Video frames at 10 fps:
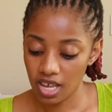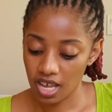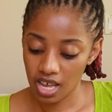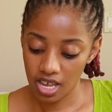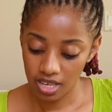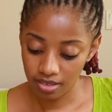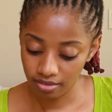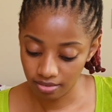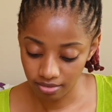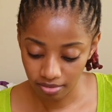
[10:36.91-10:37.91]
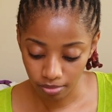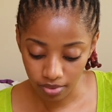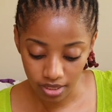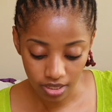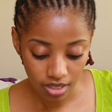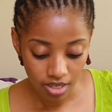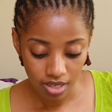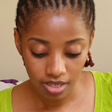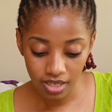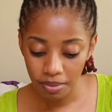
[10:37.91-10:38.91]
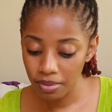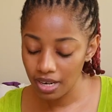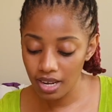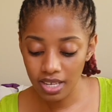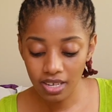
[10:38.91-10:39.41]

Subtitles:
And yeah, me did,